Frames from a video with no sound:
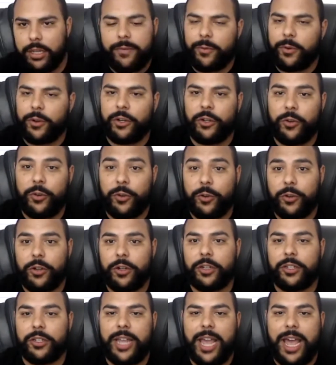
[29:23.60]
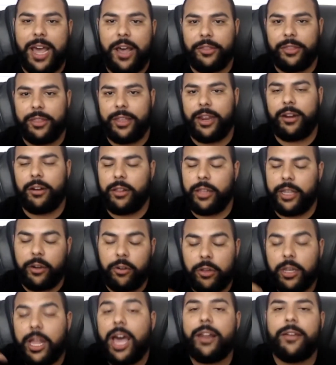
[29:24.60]
recruiters out there, like a
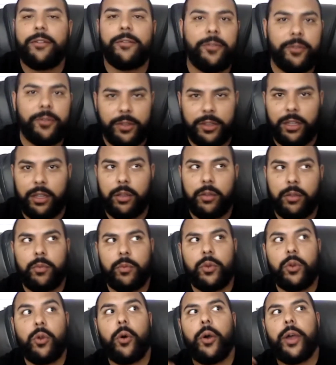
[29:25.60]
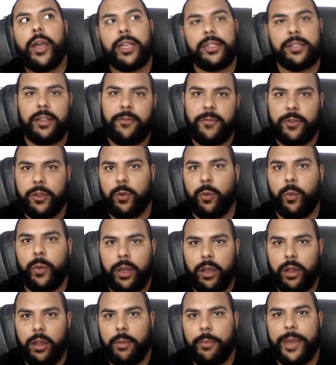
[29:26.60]
lot of noise, if you
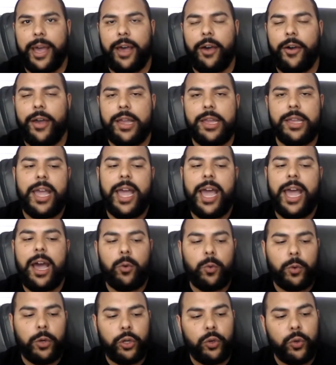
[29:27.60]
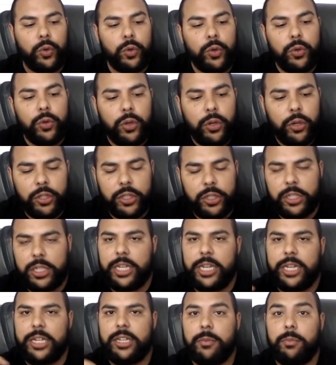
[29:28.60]
will, about how recruiters
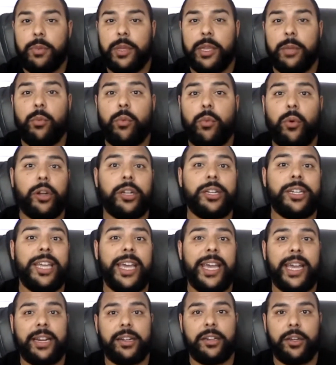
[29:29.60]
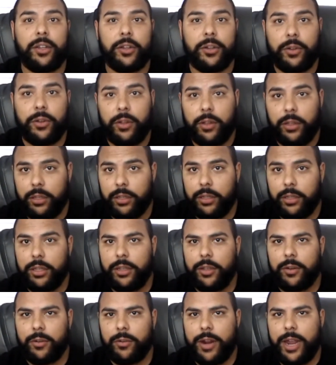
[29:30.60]
need to be more technical,
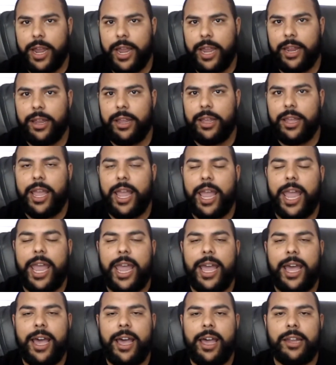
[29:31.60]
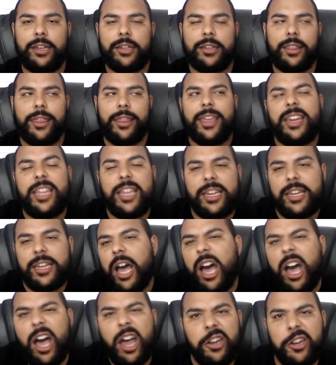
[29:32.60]
right? And they need
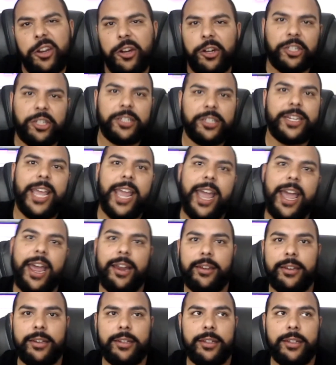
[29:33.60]
to understand